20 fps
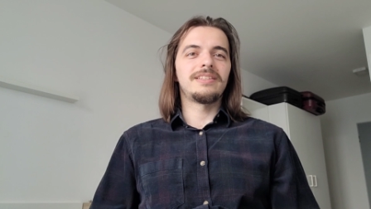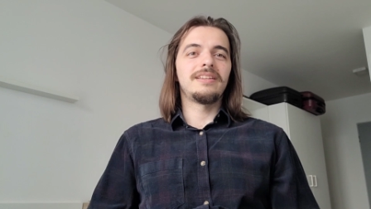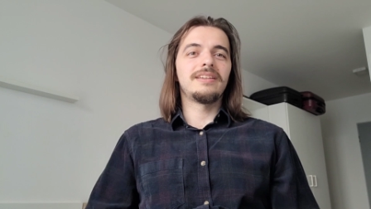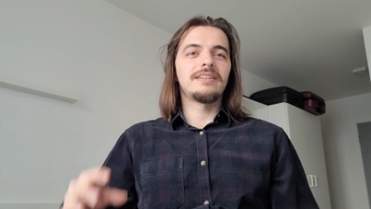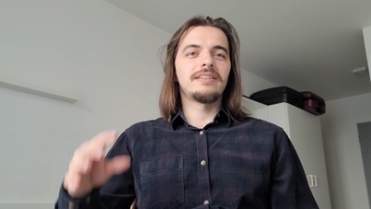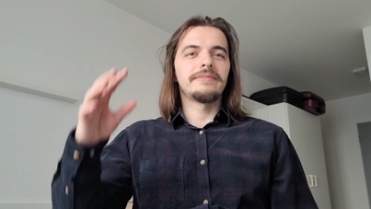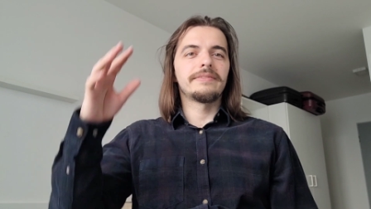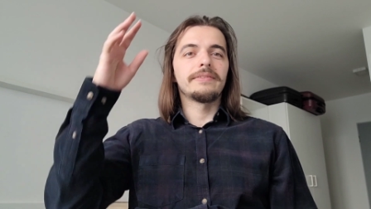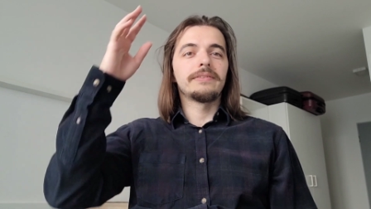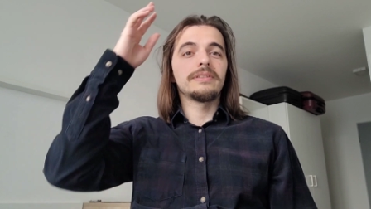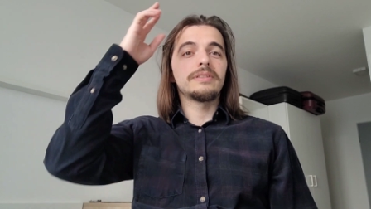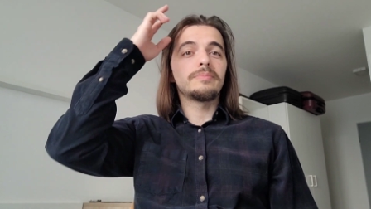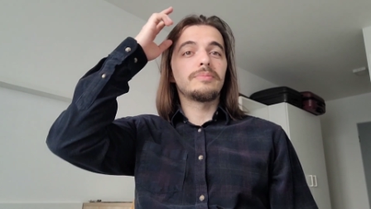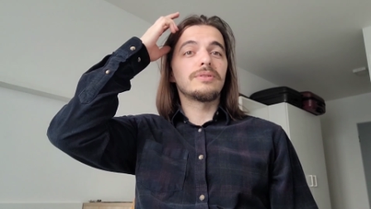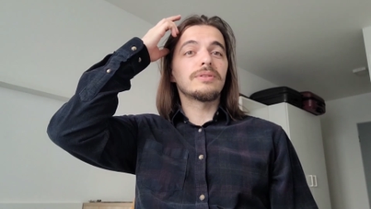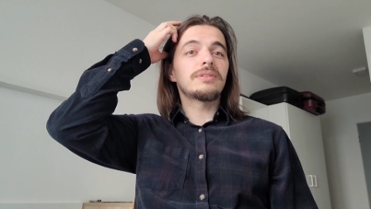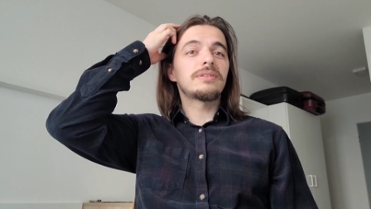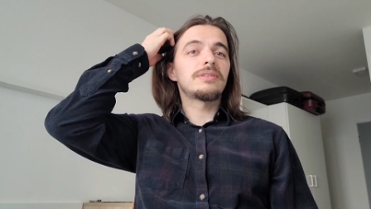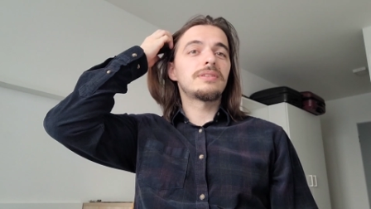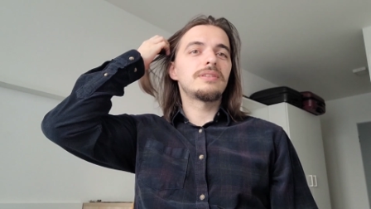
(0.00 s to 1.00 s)
and negatives of this
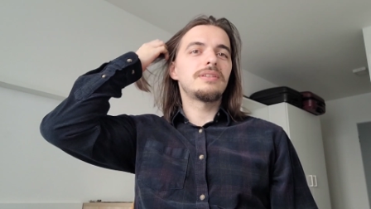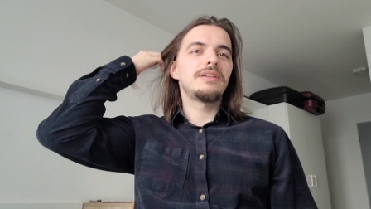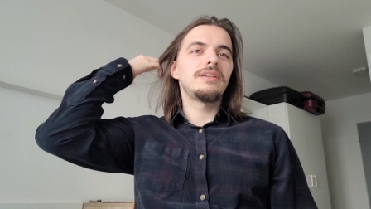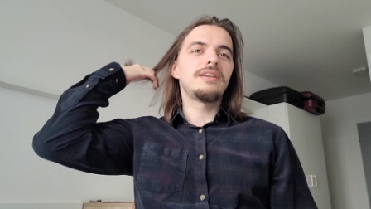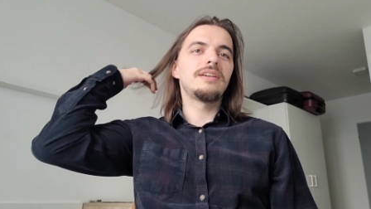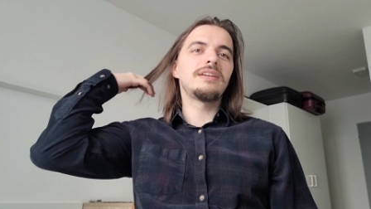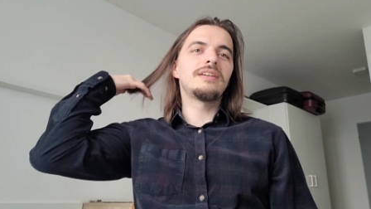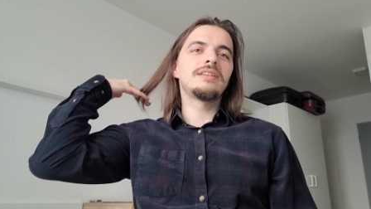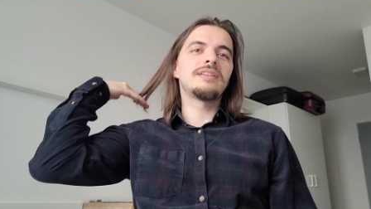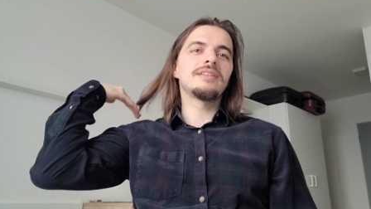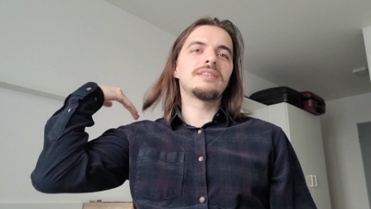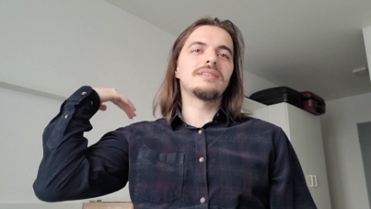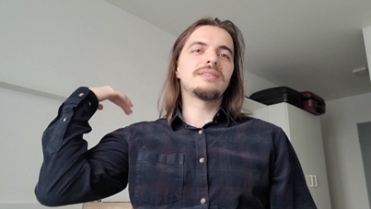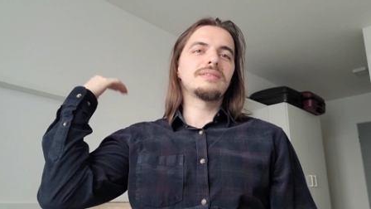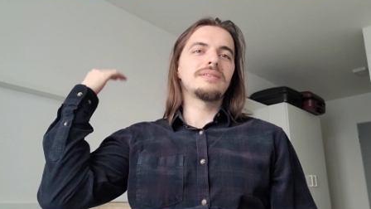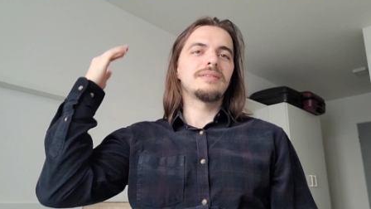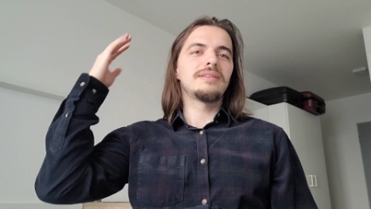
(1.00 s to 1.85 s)
book. And